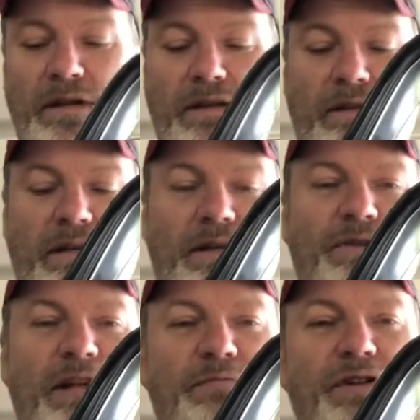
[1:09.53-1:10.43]
The
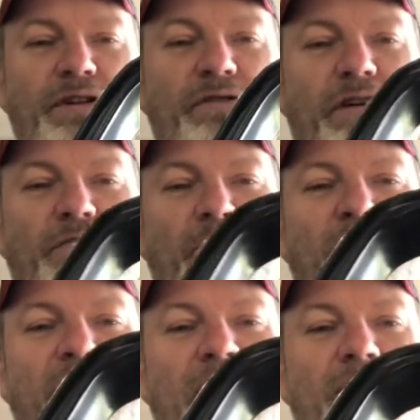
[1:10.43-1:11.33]
transmission cross member
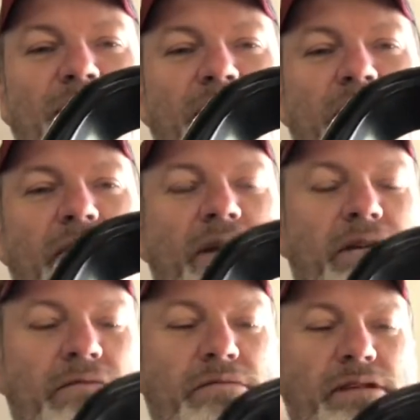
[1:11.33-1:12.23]
attaches here and
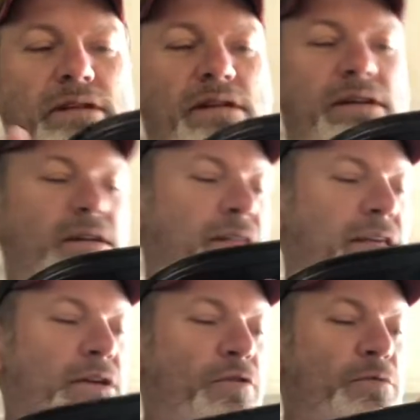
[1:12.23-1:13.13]
here.
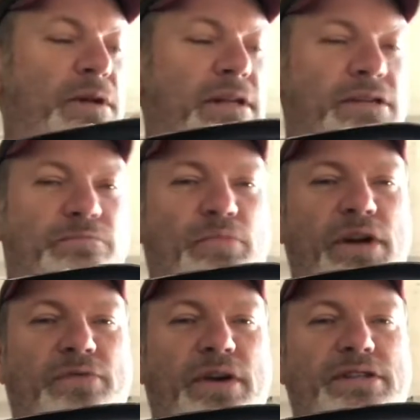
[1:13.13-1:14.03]
The old one is pretty
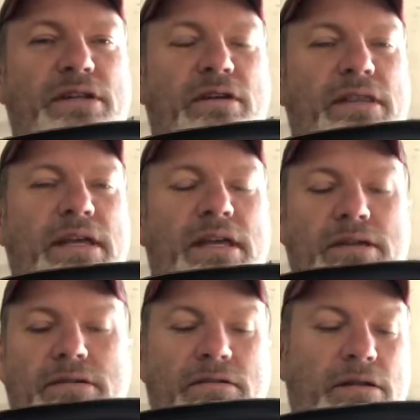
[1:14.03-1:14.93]
rusty on the
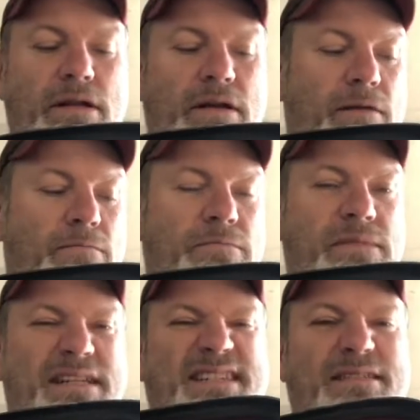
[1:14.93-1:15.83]
ends.
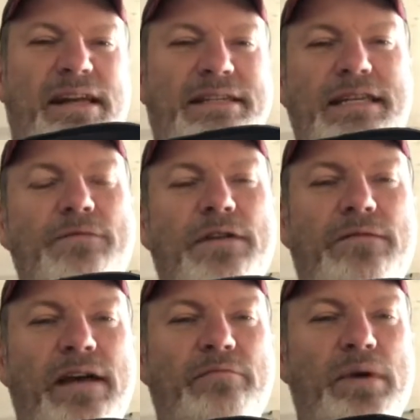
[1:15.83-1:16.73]
It's like
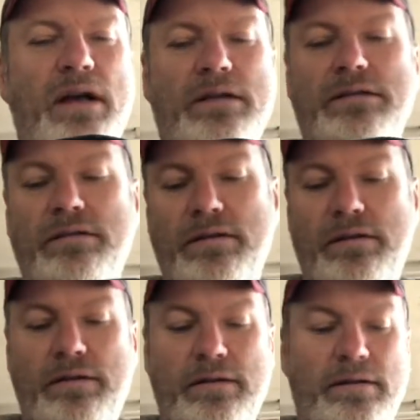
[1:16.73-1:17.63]
75 bucks.
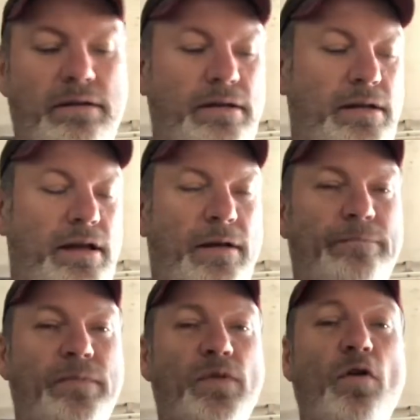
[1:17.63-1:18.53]

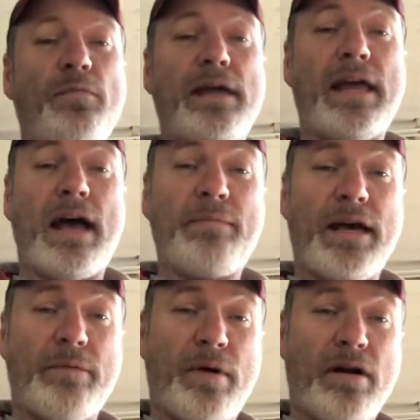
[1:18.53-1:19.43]
Normally I'm not
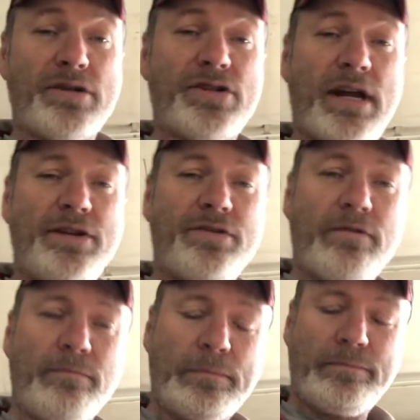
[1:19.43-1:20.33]
a parts changer.
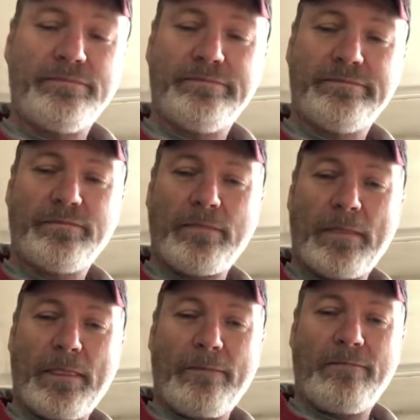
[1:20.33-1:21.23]

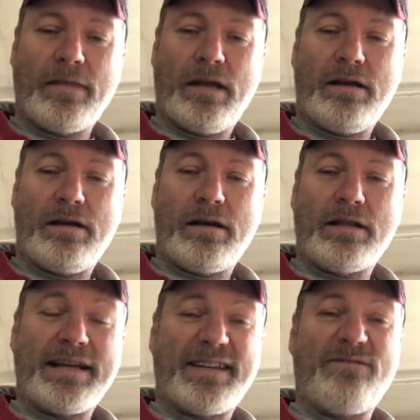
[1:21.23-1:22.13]
I
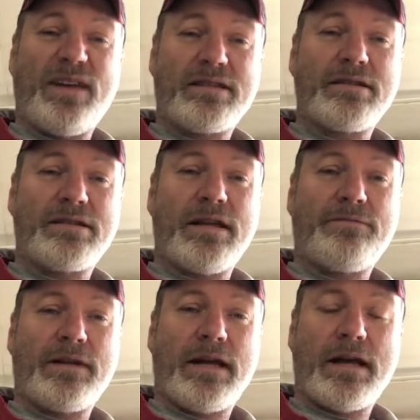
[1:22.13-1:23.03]
like to fix the stuff
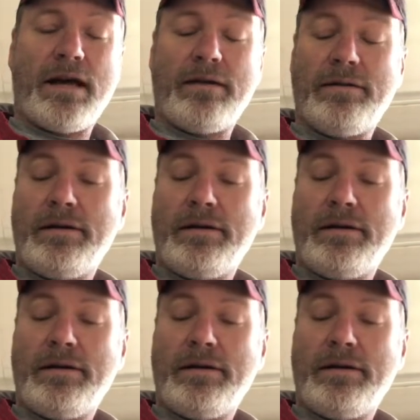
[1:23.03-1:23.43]
that I got.